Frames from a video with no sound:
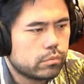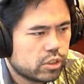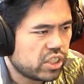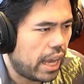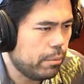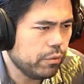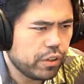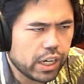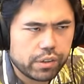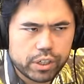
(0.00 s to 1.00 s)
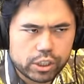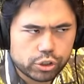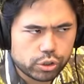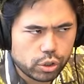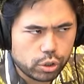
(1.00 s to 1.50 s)
Simon very very
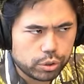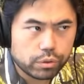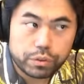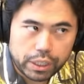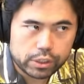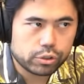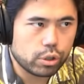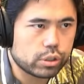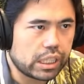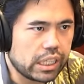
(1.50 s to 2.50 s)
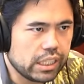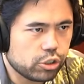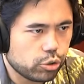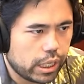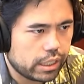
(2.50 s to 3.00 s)
slow here very slow because I think he's
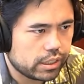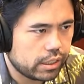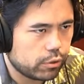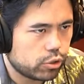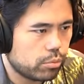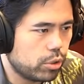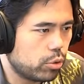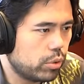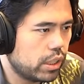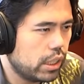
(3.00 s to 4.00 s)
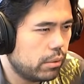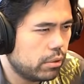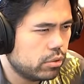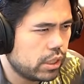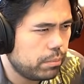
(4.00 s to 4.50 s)
trying to see if there's some way to win the game he
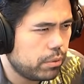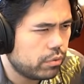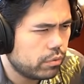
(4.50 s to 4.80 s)
goes knight b